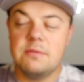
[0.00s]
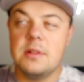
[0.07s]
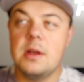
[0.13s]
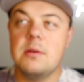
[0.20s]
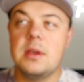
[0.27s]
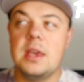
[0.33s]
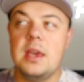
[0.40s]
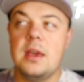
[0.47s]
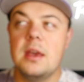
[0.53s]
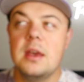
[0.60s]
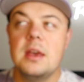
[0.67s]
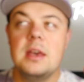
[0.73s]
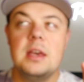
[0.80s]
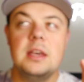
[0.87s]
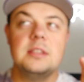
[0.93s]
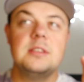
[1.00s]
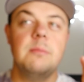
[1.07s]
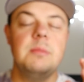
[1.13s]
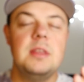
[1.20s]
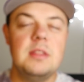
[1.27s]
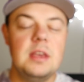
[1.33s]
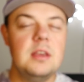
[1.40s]
of Loki is
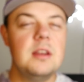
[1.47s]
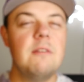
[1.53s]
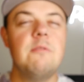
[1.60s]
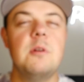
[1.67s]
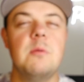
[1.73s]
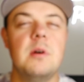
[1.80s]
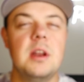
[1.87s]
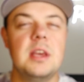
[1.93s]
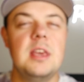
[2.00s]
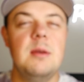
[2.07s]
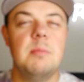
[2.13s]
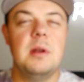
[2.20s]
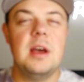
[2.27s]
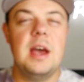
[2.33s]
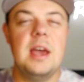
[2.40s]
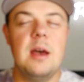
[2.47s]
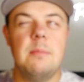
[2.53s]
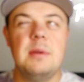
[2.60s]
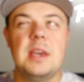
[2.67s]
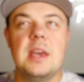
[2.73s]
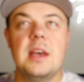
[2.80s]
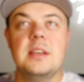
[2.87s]
something that you definitely want to keep an eye
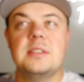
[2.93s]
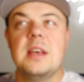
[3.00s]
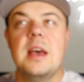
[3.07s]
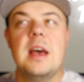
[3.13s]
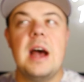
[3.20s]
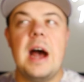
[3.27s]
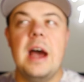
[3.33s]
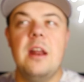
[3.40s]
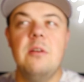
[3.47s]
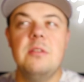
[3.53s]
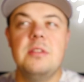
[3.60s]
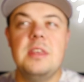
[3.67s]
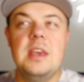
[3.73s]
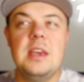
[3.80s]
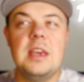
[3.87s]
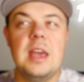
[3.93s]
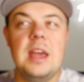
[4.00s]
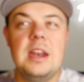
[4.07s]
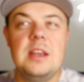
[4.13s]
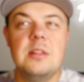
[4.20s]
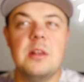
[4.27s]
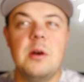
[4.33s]
out, because I don't think
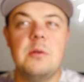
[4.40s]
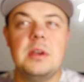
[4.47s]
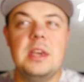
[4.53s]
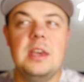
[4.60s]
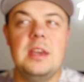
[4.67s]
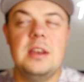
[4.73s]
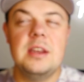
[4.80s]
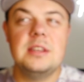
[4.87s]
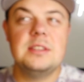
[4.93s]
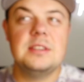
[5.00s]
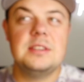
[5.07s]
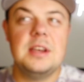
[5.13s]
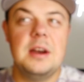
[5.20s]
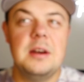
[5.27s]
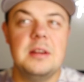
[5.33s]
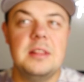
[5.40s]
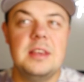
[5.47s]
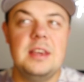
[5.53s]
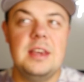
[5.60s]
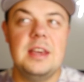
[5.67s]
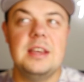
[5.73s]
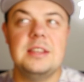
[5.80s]
any Loki
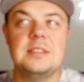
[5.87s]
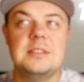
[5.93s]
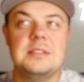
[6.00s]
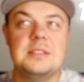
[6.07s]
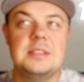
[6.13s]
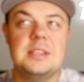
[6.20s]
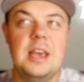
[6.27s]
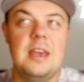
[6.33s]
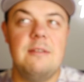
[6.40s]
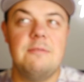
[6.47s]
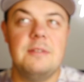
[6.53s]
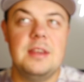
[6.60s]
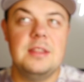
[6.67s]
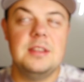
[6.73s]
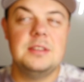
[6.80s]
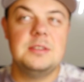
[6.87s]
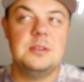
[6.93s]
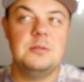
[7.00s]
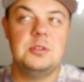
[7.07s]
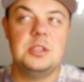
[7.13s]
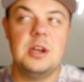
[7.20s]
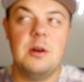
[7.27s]
necessarily is safe in this
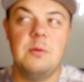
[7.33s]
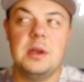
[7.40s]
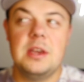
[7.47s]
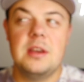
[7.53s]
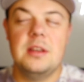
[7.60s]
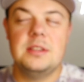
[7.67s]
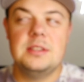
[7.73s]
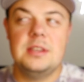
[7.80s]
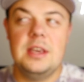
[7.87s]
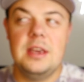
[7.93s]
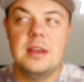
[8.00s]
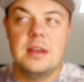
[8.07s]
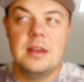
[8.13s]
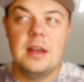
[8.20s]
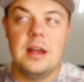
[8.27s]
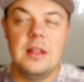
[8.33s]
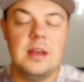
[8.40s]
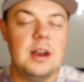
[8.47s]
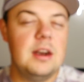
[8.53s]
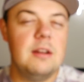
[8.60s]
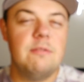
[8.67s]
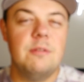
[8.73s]
new show. We could see a
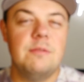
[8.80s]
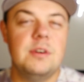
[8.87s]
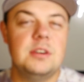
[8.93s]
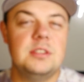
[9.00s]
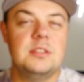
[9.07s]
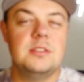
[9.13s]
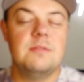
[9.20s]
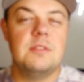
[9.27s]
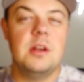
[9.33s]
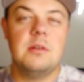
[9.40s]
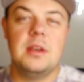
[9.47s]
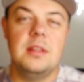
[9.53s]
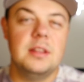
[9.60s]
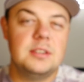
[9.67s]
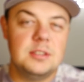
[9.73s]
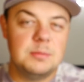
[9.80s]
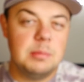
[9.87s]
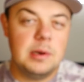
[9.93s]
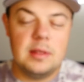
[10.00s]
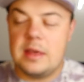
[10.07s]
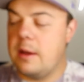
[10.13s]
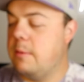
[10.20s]
lot of different versions of Loki. Let's just
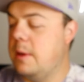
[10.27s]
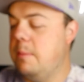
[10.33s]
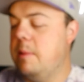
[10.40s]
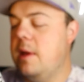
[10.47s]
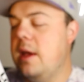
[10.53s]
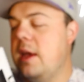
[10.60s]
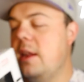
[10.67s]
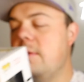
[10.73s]
put it that way. But